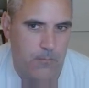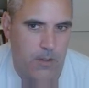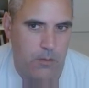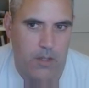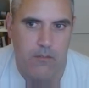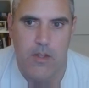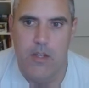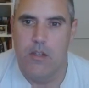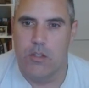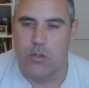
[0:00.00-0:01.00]
Okay,
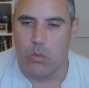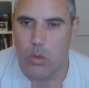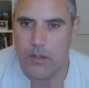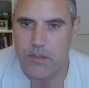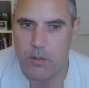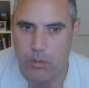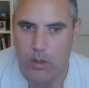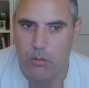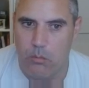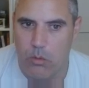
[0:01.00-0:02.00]
so what the
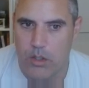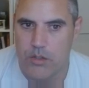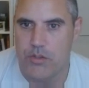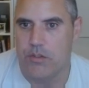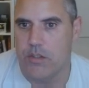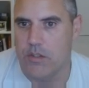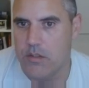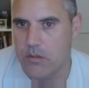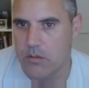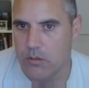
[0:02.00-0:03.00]
problem wants you to
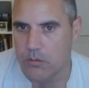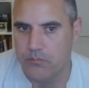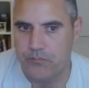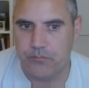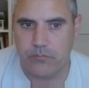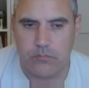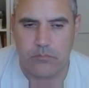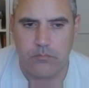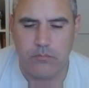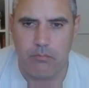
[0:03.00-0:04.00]
do
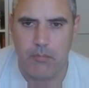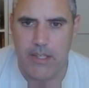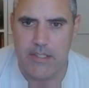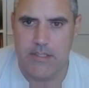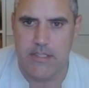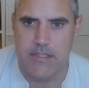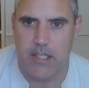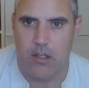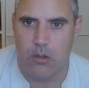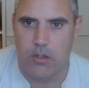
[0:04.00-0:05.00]
is to
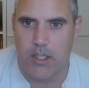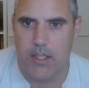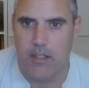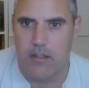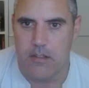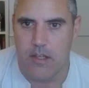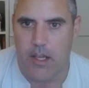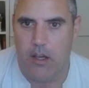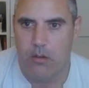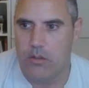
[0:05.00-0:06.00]
say, okay,
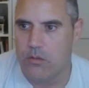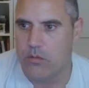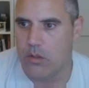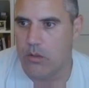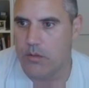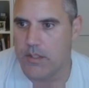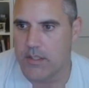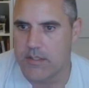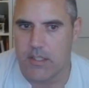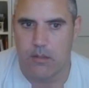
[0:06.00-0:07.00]
now you know the
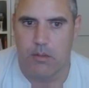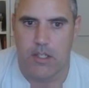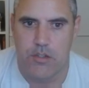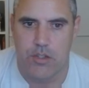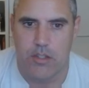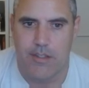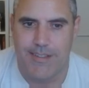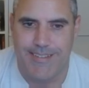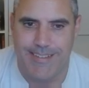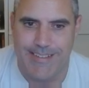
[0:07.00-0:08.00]
acceleration.
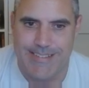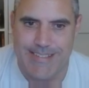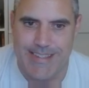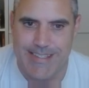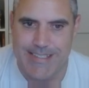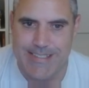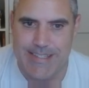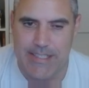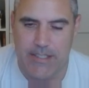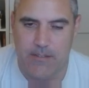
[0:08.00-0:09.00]
It's this
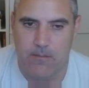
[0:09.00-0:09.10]
thing.